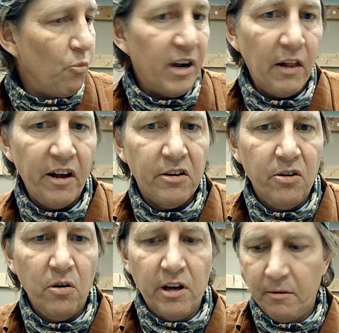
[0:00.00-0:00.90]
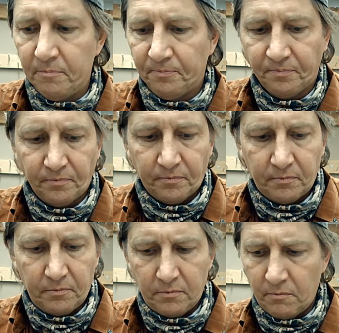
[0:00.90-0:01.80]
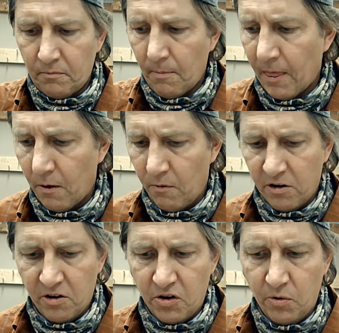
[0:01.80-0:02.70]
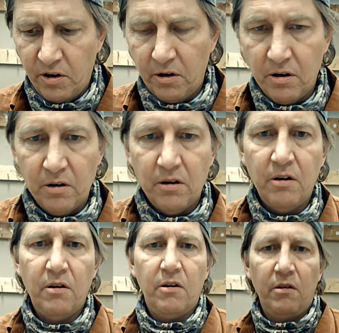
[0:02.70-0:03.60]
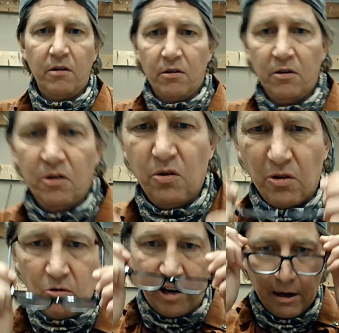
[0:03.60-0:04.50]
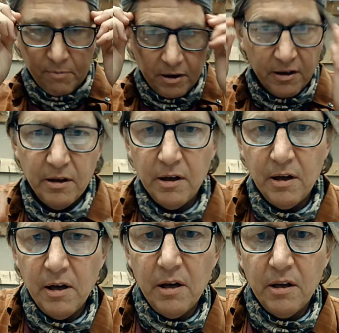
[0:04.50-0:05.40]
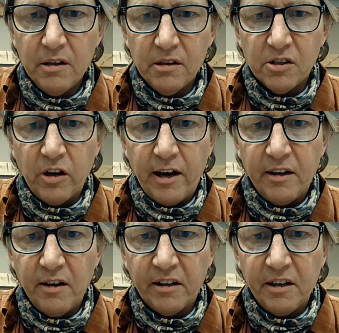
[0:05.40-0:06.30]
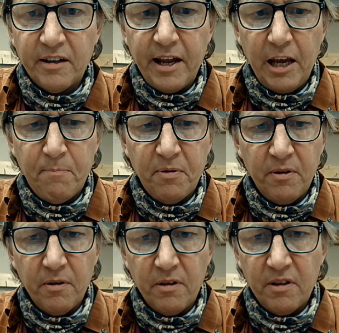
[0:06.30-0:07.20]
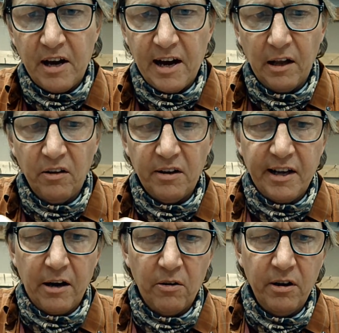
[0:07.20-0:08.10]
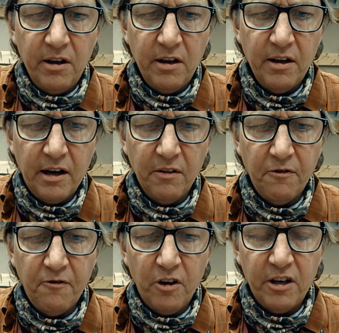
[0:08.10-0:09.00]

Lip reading: I like to do then, when you're doing your wrap, so I like to tape the eyelet down on the foot.